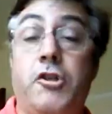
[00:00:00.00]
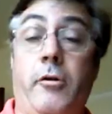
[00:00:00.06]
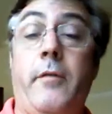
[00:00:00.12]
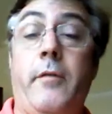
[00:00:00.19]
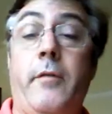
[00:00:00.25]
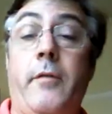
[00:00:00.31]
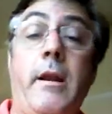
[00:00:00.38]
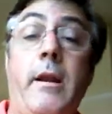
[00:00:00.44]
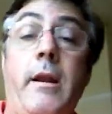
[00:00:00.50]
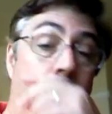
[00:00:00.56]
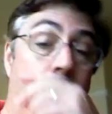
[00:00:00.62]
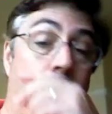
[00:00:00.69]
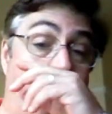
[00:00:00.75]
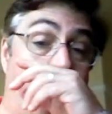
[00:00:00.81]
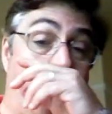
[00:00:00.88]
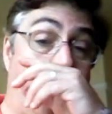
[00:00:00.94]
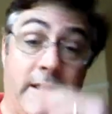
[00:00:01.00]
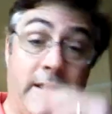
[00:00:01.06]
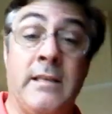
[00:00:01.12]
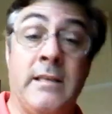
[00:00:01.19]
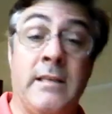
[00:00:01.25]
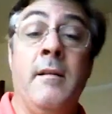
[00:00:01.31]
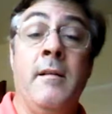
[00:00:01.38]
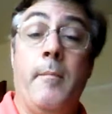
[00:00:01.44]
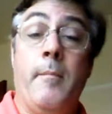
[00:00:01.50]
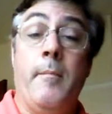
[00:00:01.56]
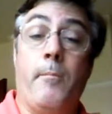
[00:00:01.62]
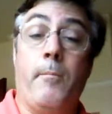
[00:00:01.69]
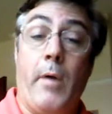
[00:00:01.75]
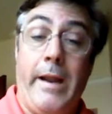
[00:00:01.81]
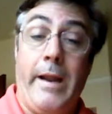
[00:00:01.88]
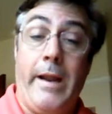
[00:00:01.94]
get ready to write this,
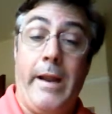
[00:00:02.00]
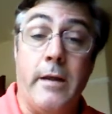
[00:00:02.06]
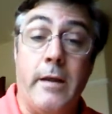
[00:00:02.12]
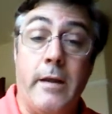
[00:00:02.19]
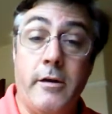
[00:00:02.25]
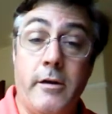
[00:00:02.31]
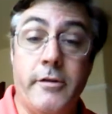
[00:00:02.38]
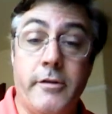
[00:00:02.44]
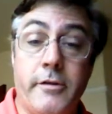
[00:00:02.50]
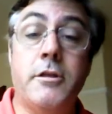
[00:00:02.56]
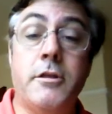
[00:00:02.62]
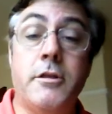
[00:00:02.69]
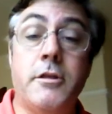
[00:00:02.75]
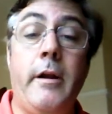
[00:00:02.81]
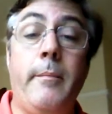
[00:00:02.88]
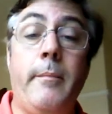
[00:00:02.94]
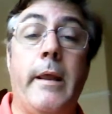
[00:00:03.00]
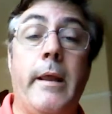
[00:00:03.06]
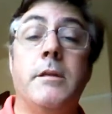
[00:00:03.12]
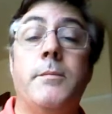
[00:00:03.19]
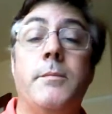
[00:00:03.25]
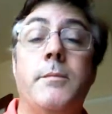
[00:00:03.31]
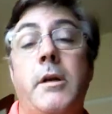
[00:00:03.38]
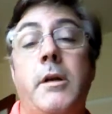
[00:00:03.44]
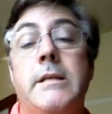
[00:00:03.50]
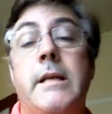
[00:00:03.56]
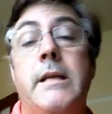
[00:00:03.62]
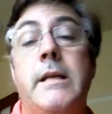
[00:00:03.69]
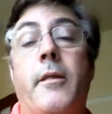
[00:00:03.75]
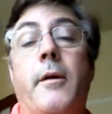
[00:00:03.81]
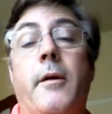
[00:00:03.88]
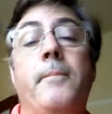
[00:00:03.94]
break it down into those 3 B's, put it
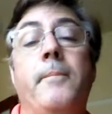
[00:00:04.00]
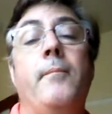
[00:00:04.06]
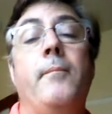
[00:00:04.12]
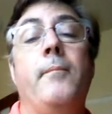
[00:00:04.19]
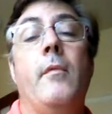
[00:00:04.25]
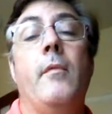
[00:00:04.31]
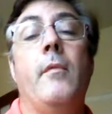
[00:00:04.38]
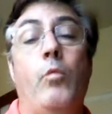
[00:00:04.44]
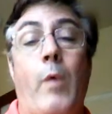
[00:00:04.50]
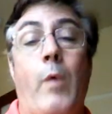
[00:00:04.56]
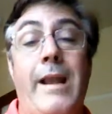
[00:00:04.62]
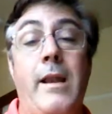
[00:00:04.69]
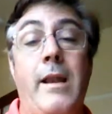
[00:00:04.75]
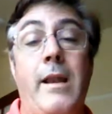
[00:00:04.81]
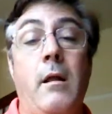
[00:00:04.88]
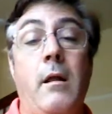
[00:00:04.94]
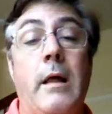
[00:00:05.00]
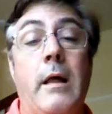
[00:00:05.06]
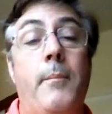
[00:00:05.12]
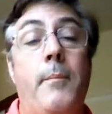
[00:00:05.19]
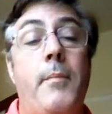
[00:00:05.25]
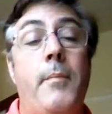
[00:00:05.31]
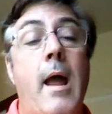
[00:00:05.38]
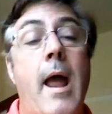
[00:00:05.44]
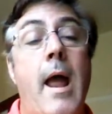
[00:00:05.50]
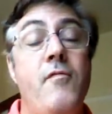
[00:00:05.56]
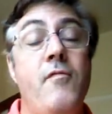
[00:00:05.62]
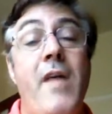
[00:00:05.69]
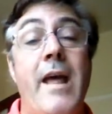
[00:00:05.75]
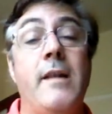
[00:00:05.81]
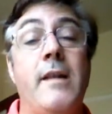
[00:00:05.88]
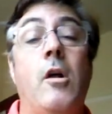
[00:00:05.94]
together, write it all up, and
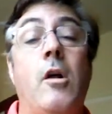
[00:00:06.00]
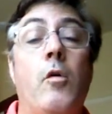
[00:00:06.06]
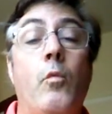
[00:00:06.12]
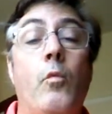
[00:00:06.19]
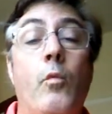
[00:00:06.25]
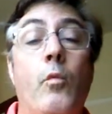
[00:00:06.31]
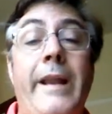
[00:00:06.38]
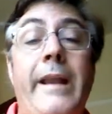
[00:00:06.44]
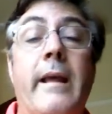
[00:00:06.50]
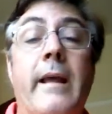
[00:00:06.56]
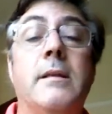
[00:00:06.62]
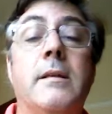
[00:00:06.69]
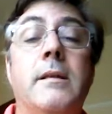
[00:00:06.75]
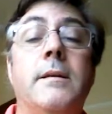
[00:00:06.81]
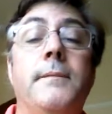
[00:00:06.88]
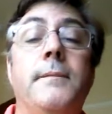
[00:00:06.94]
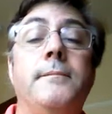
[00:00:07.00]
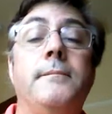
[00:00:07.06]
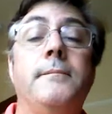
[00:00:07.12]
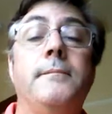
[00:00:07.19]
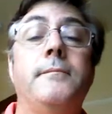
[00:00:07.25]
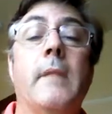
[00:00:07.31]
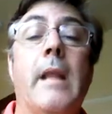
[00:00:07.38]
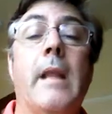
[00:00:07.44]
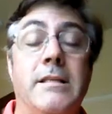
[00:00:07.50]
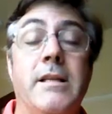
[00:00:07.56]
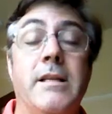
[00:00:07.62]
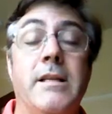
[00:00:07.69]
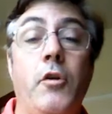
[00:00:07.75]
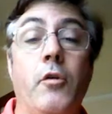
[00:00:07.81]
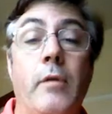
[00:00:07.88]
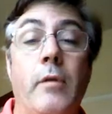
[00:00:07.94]
then read it as
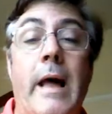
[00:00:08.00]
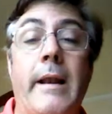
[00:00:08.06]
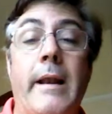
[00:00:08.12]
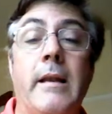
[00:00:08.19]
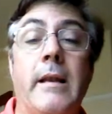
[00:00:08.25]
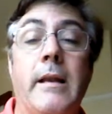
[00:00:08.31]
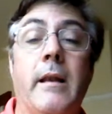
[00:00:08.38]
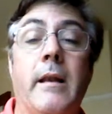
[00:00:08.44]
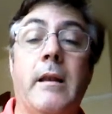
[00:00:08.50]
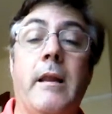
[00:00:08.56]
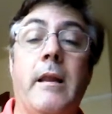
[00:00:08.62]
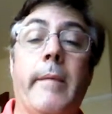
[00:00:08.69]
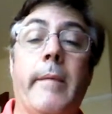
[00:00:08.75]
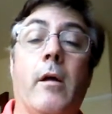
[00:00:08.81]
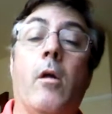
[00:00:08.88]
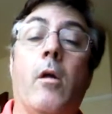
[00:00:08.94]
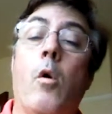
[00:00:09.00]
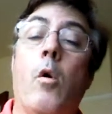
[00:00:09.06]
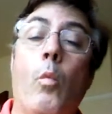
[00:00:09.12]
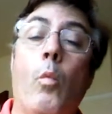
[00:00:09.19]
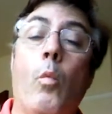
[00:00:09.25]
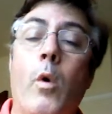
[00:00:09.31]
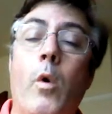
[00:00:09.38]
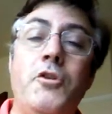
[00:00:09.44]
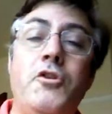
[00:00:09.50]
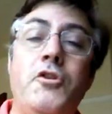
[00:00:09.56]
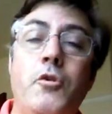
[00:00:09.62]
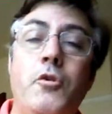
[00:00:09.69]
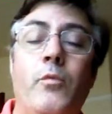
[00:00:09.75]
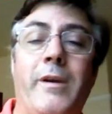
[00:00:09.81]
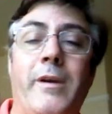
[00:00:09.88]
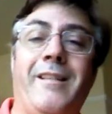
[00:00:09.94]
if you got it in an email. Would
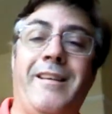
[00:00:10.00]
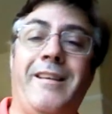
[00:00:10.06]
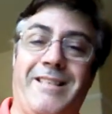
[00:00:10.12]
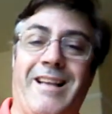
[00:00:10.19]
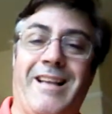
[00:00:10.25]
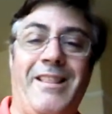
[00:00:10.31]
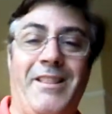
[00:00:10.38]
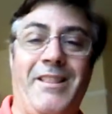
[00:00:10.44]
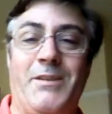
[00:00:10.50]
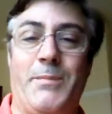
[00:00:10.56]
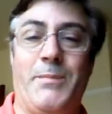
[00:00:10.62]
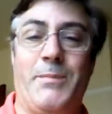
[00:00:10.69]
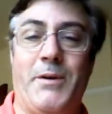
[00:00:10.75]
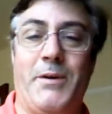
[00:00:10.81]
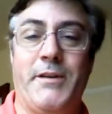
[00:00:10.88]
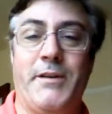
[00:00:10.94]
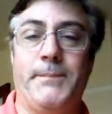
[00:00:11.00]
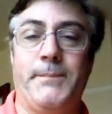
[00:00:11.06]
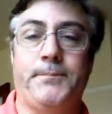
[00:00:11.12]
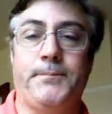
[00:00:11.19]
you really sign this person?